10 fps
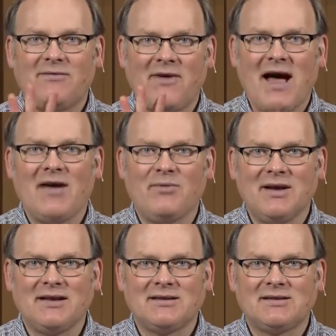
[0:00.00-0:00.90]
5
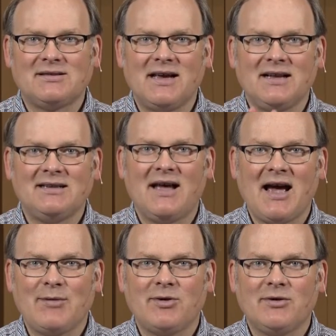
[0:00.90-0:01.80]
minutes. Set a
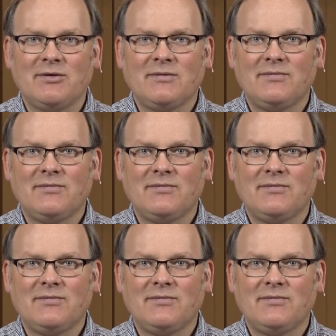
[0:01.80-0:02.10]
timer,